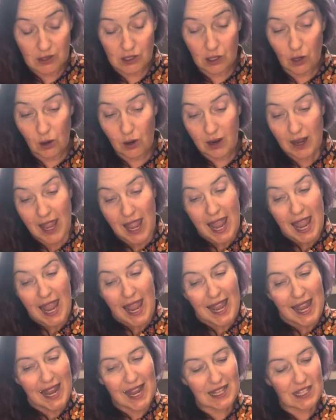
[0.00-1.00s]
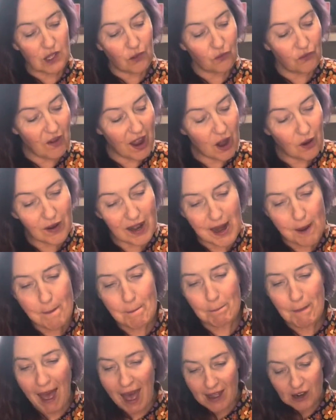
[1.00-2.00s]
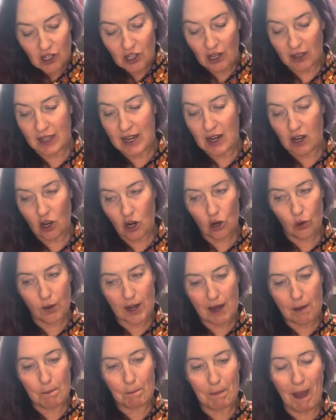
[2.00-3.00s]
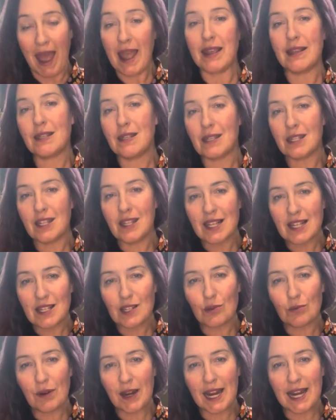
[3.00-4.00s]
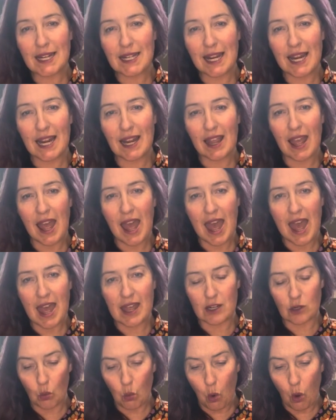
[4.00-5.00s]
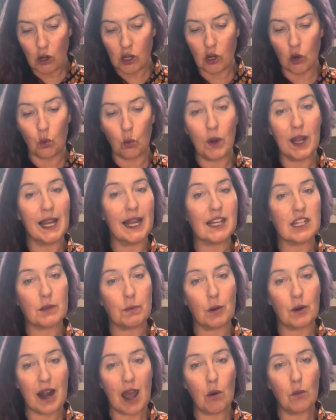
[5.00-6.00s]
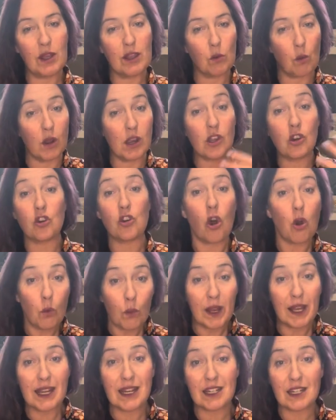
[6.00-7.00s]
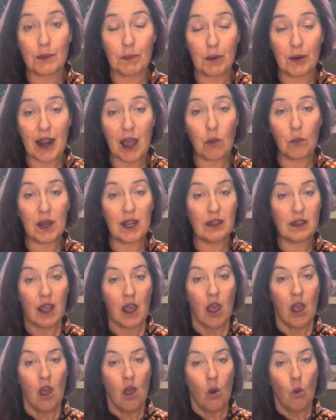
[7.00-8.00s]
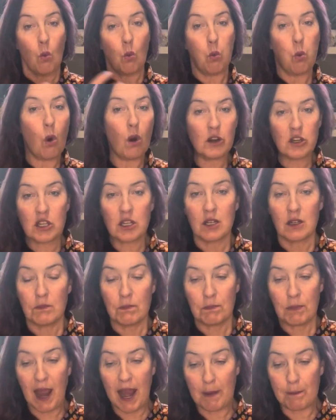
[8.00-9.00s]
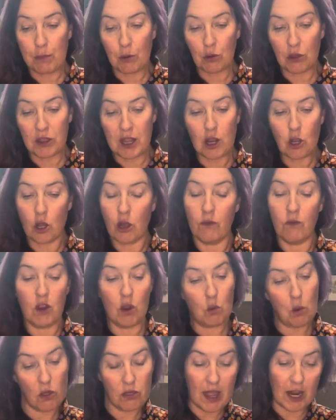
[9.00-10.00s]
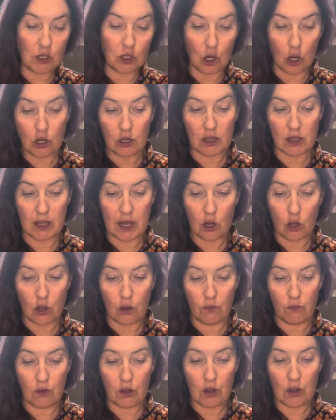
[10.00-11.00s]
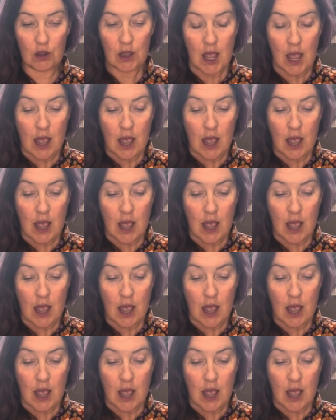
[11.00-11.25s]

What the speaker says: So it's very much, I think, career-based, this reading, and what you're willing to put up with, what you're not willing to put up with, what people think of you, what they don't think of you.